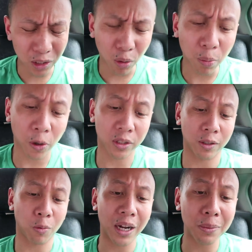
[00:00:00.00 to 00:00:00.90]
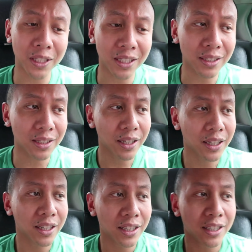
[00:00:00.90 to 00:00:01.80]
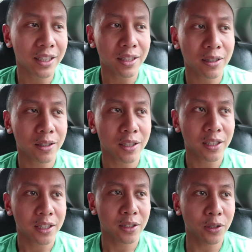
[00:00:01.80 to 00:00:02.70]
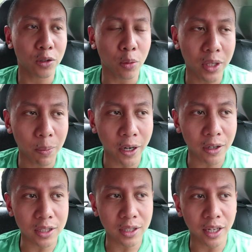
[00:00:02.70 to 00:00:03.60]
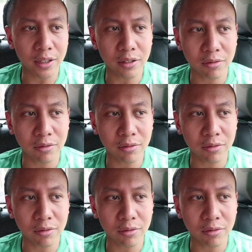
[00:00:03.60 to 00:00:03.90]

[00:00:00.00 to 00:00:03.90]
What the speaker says: It's so important. Why? Because there's so many parrots that